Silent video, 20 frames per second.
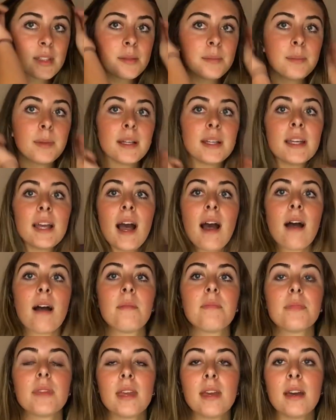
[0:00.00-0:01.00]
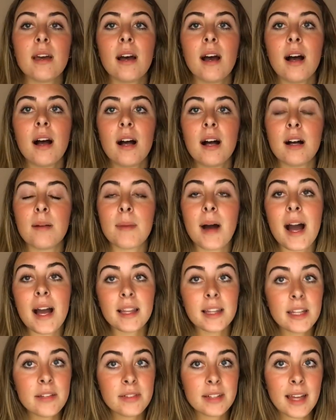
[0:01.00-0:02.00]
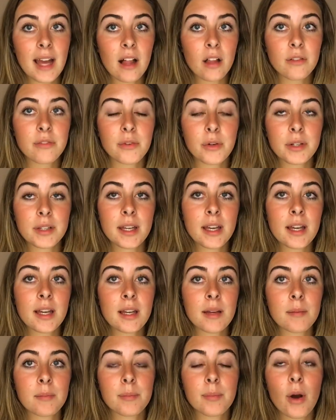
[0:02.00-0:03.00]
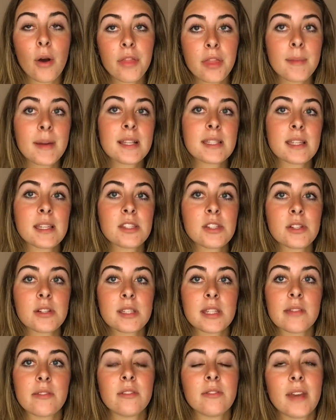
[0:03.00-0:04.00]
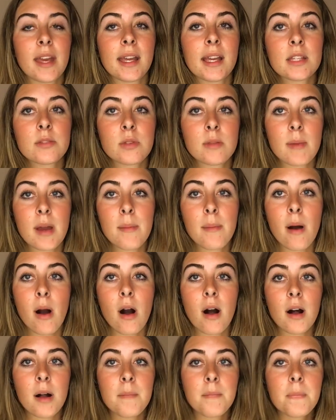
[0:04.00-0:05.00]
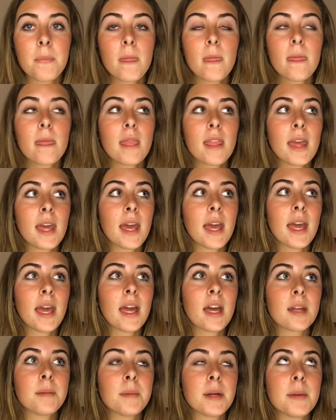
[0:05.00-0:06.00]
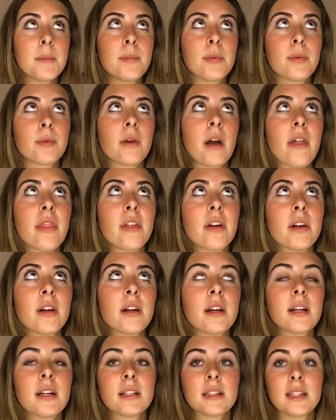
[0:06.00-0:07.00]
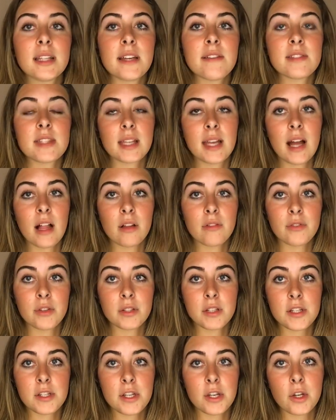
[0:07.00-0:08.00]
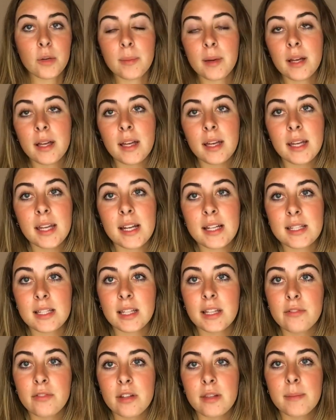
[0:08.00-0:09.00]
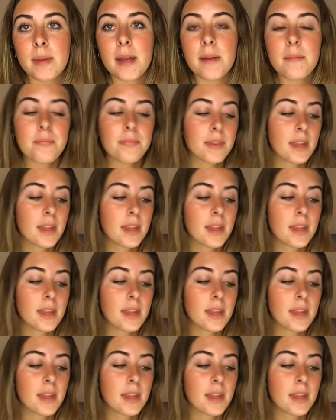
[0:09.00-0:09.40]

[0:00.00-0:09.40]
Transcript: But yeah, I live in California. Both of my sisters live in Vegas with my mom. And my brother lives in California too, but he doesn't live with me.